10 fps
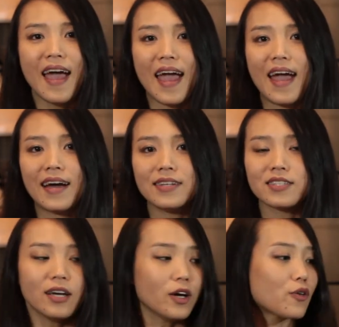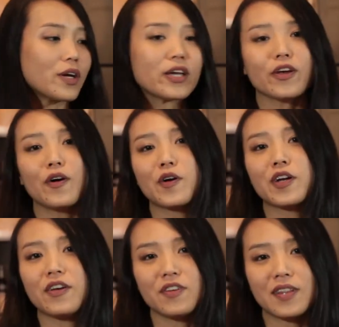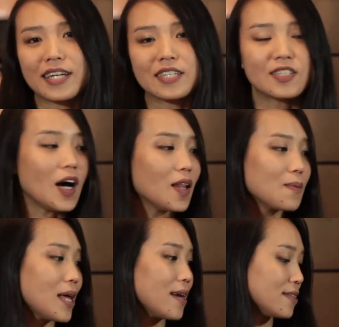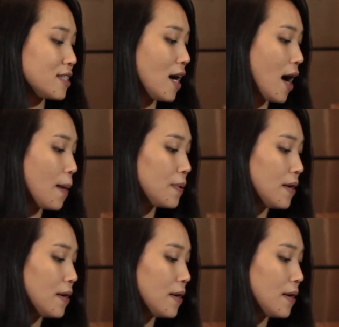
and Greek yogurt if you'd like to dollop that on top.